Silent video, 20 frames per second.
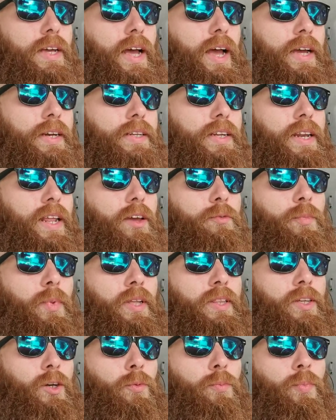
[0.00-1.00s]
I did have my
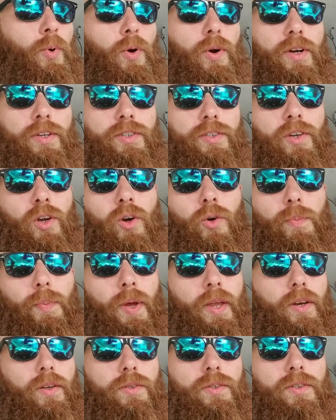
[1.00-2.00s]
little borescope,
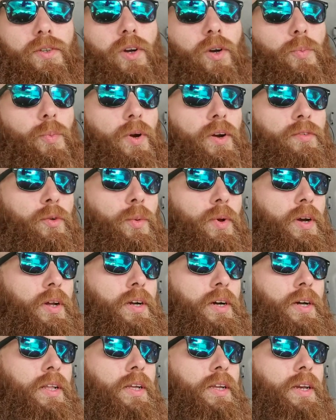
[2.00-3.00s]
endoscope, whatever you want to
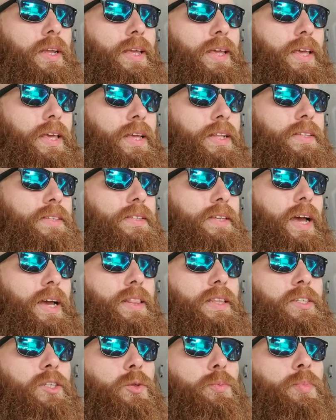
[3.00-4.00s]
call it,
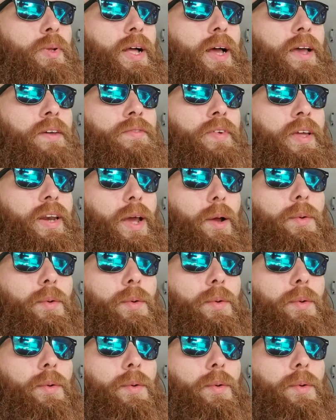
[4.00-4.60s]
inside the supply vent.